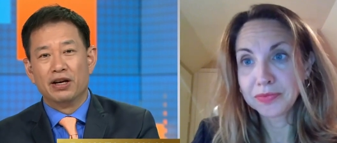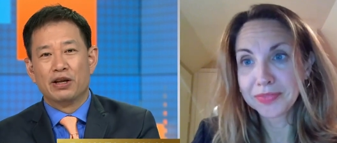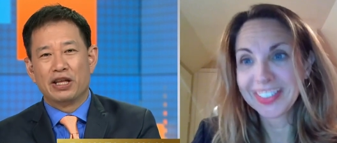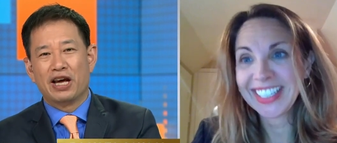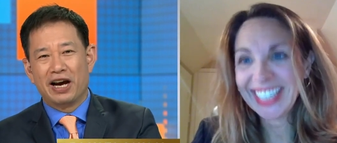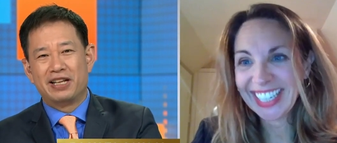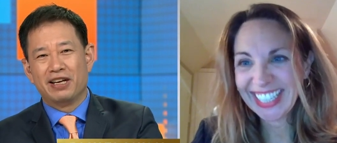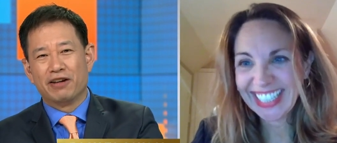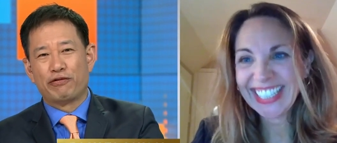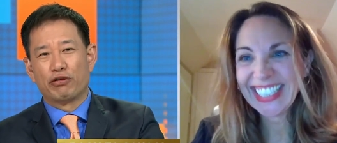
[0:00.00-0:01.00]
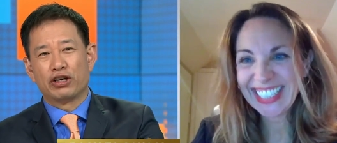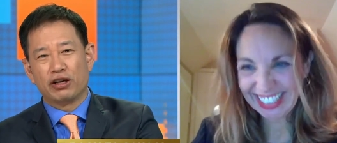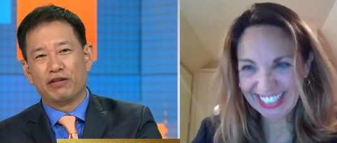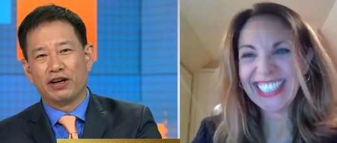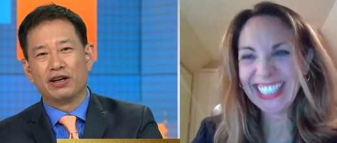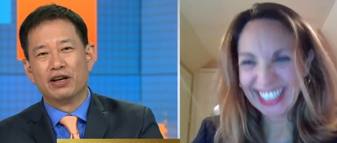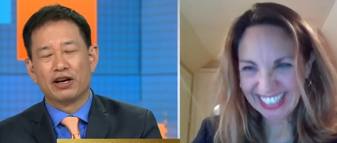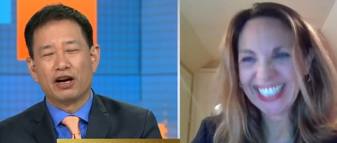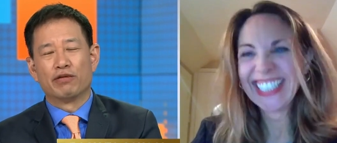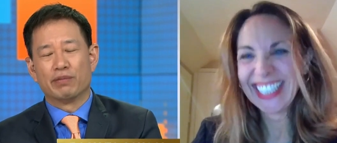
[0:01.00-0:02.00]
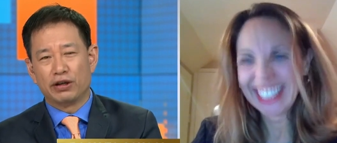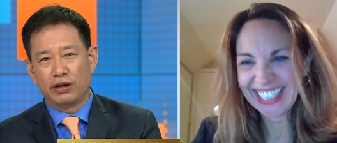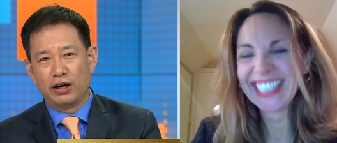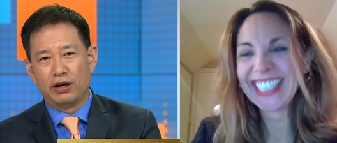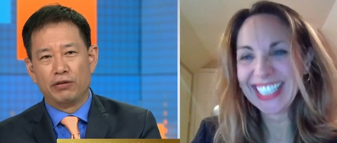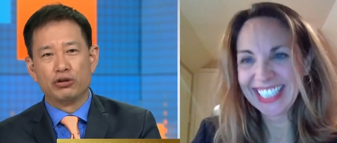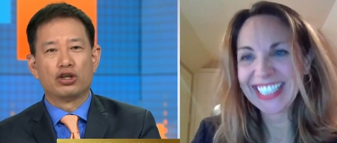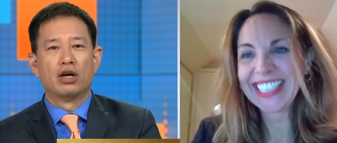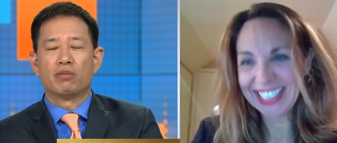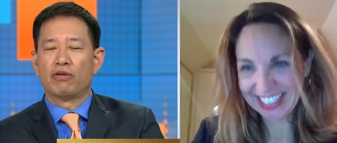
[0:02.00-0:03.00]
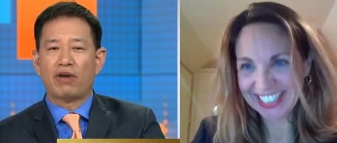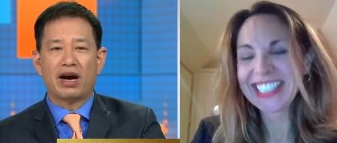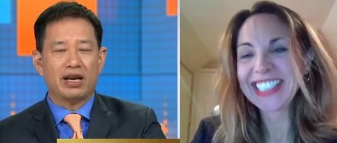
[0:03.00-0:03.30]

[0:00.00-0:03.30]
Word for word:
Speaker 1: the idea for giving government loans, providing